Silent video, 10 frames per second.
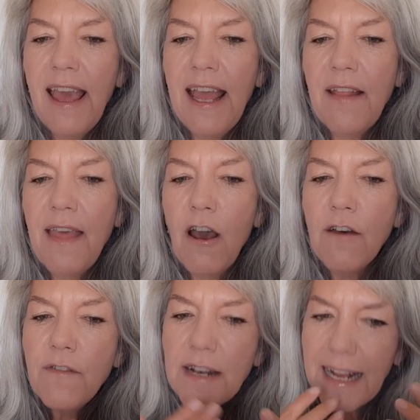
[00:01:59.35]
and they're
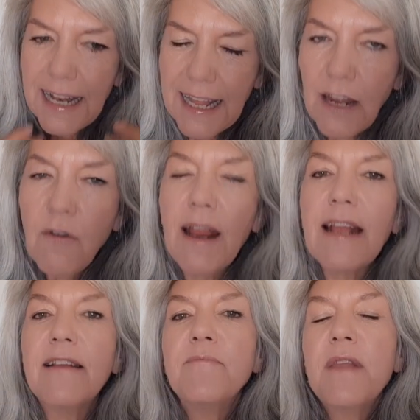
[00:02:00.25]
often
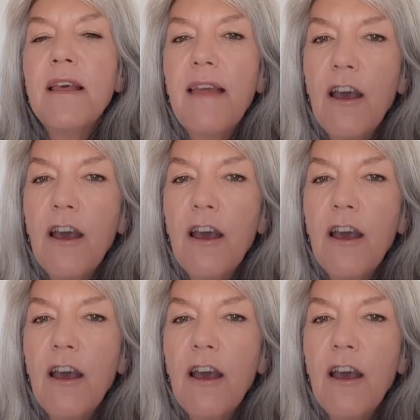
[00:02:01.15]
clearing. They're